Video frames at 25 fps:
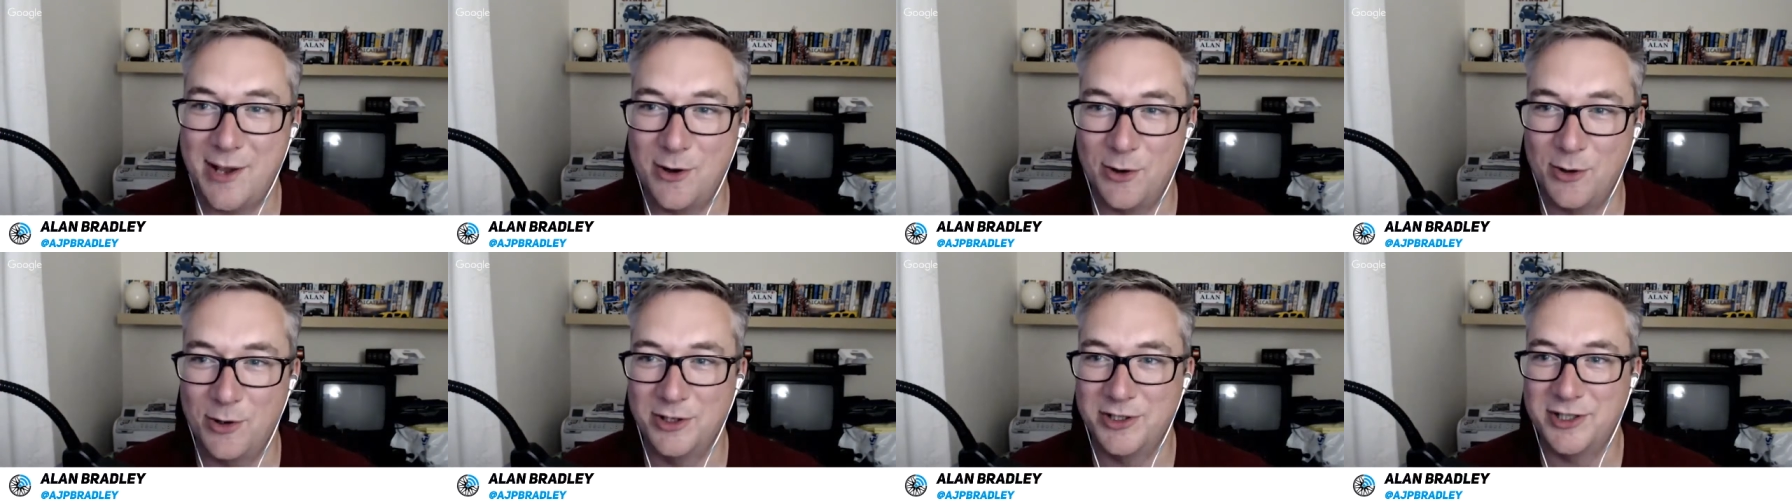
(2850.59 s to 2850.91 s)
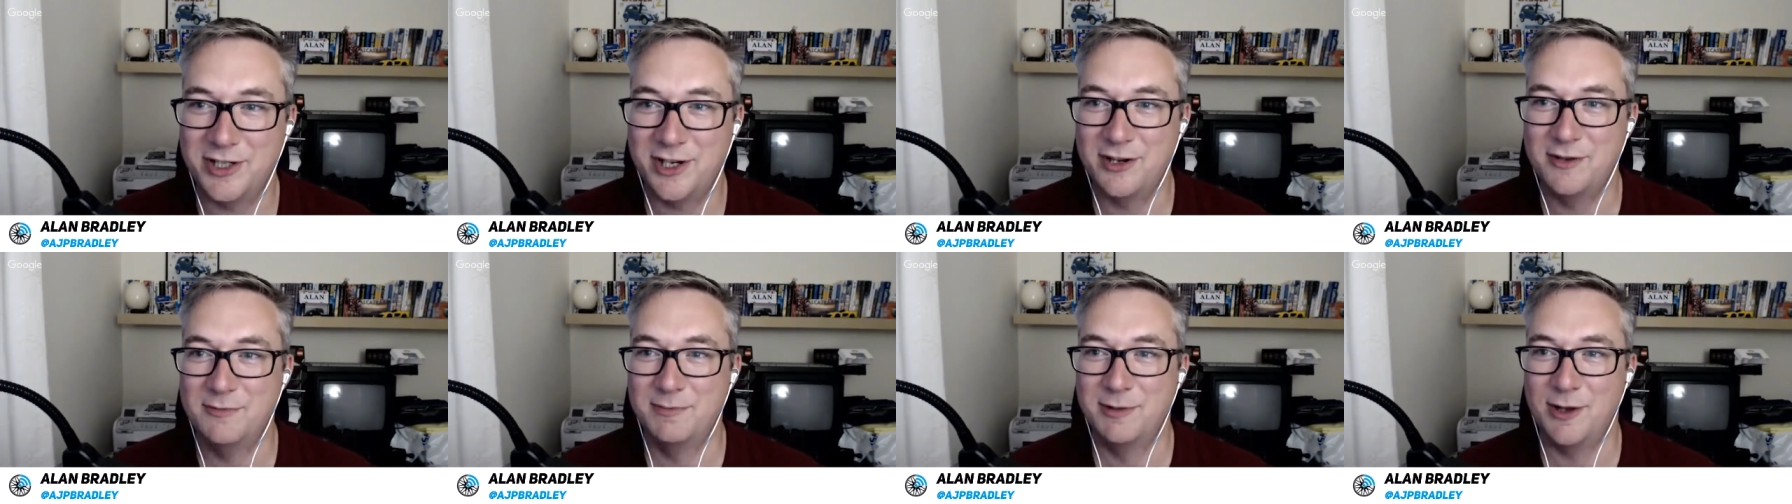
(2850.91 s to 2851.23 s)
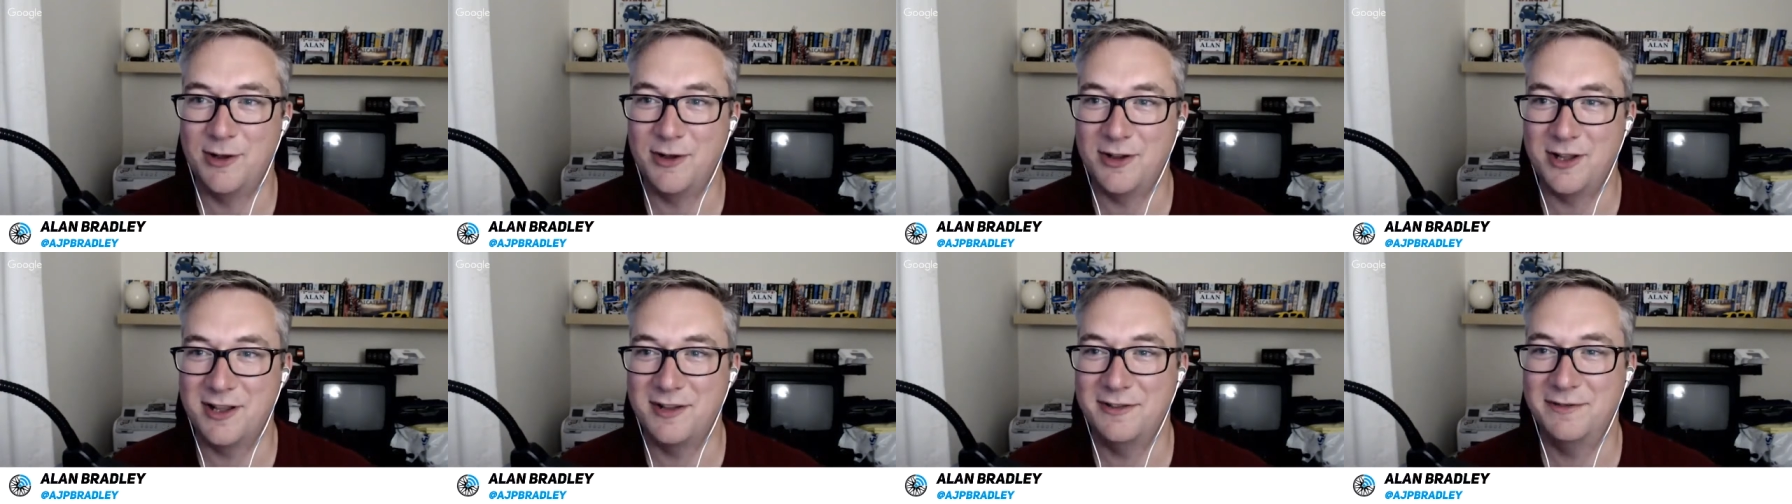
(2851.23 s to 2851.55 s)
auto
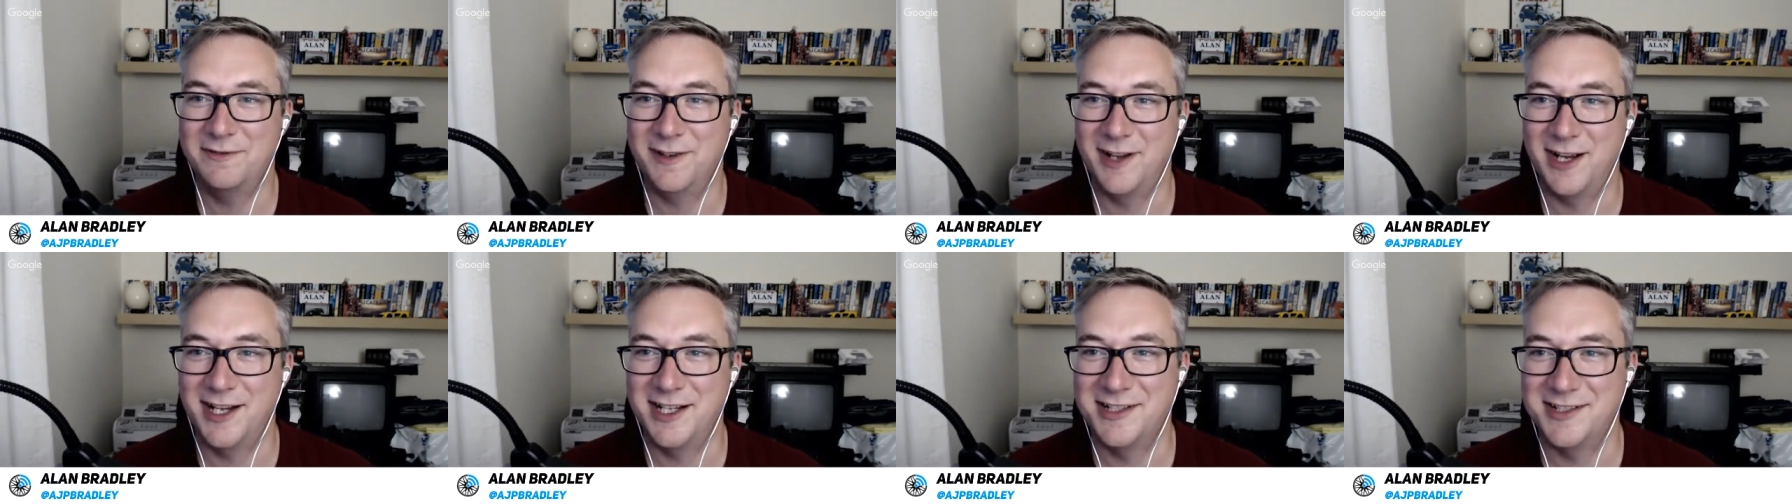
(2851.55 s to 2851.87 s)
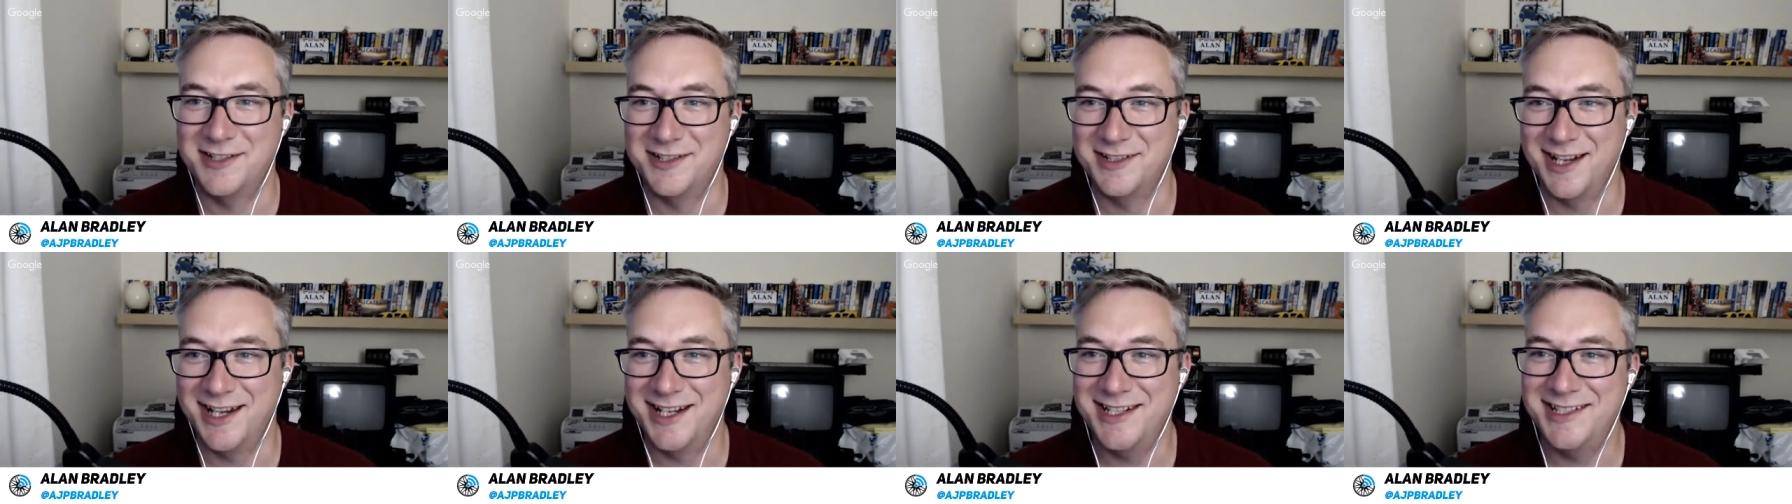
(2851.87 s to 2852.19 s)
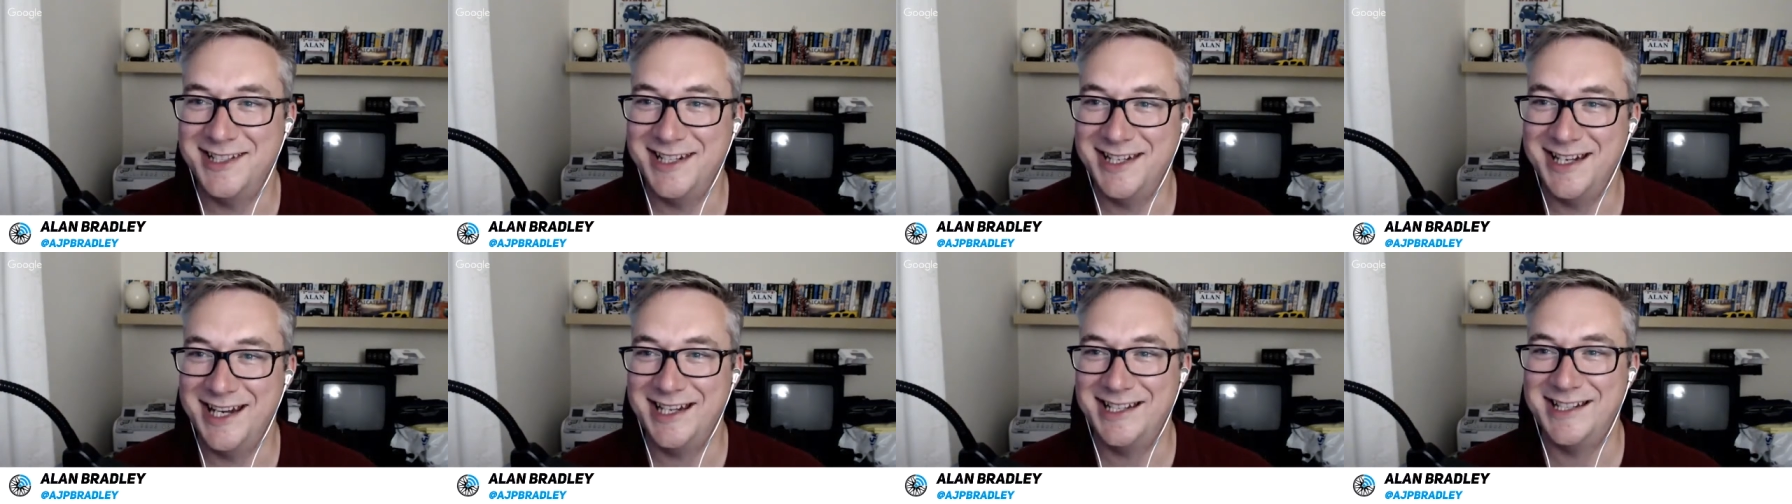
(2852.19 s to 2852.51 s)
blogger finds
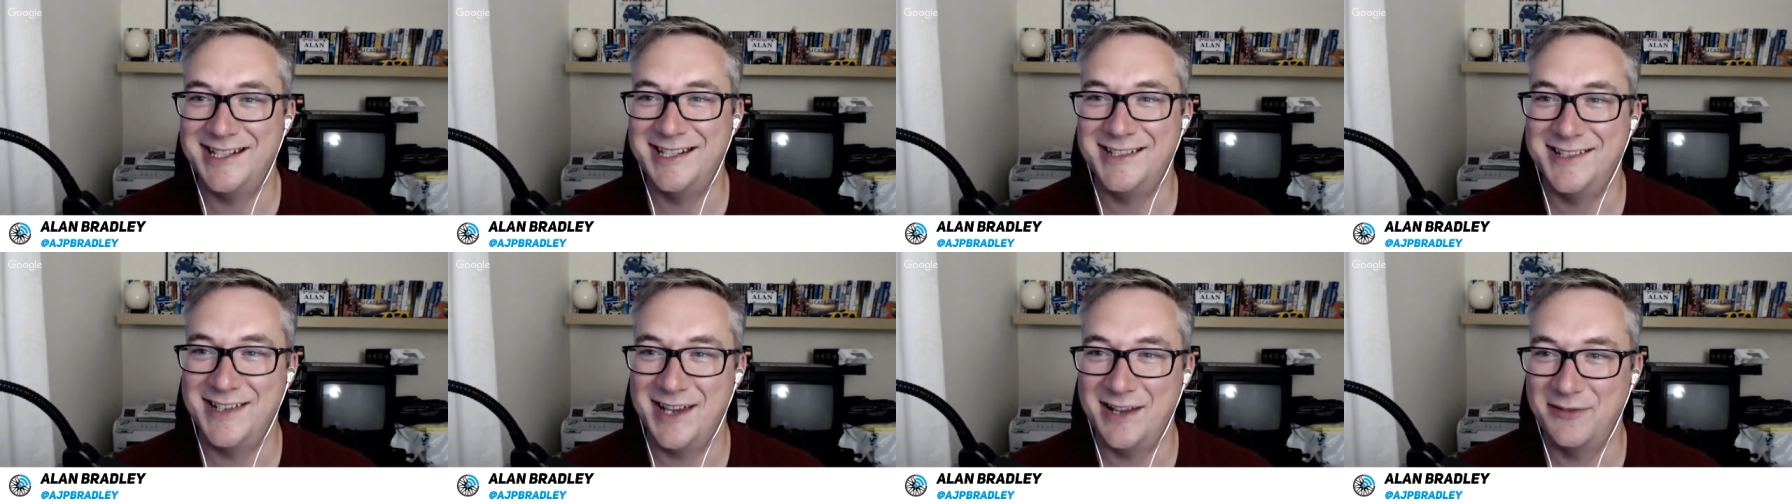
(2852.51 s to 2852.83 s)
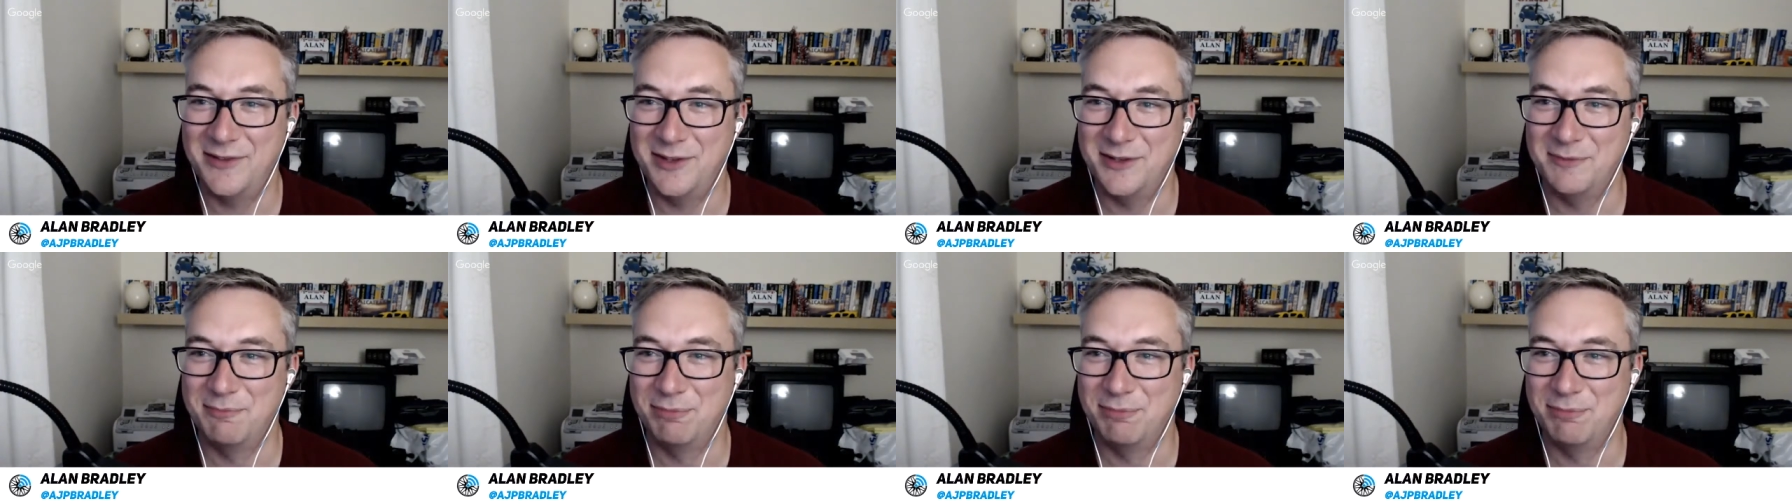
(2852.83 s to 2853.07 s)
1987